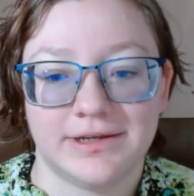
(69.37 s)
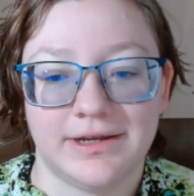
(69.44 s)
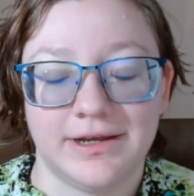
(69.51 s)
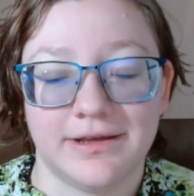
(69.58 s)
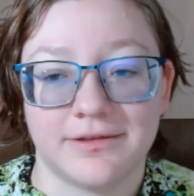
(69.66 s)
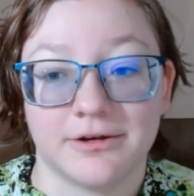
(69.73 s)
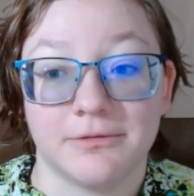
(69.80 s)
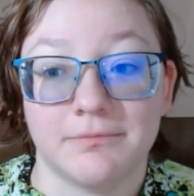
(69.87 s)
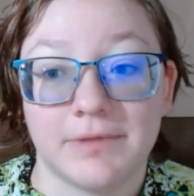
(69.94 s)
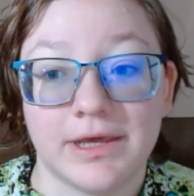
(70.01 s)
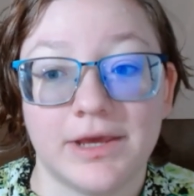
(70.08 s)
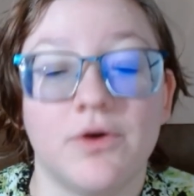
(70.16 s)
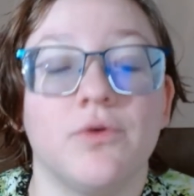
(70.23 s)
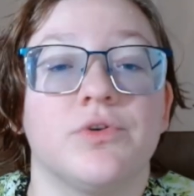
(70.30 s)
either
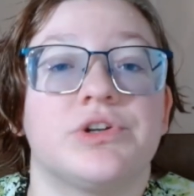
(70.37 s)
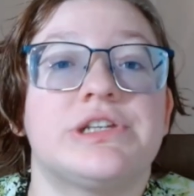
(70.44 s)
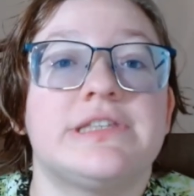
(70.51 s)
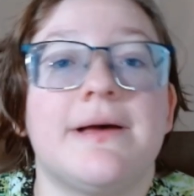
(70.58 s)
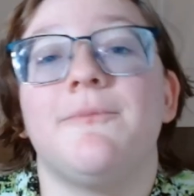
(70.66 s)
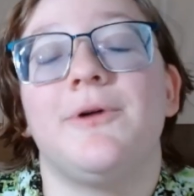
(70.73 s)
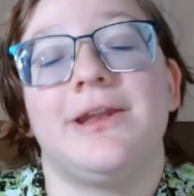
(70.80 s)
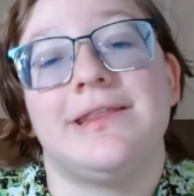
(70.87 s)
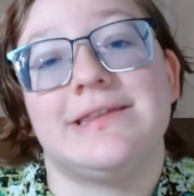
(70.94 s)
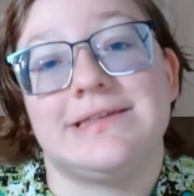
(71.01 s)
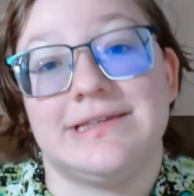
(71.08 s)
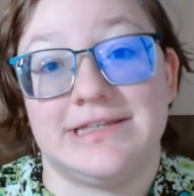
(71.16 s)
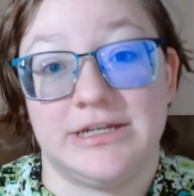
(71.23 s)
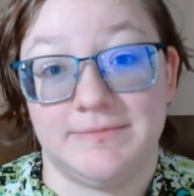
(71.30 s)
me or someone in the
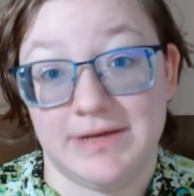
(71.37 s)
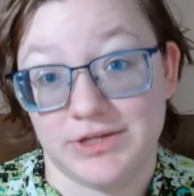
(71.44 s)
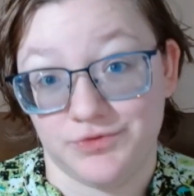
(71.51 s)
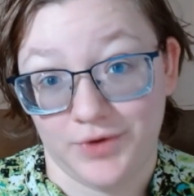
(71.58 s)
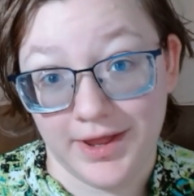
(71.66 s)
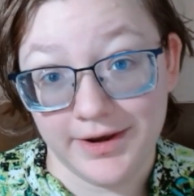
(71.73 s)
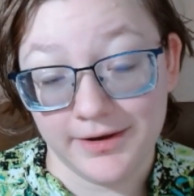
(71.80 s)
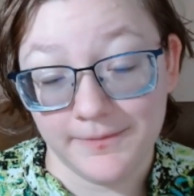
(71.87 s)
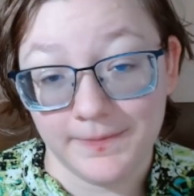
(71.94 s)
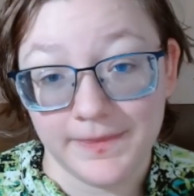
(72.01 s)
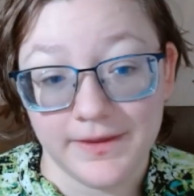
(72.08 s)
system has read.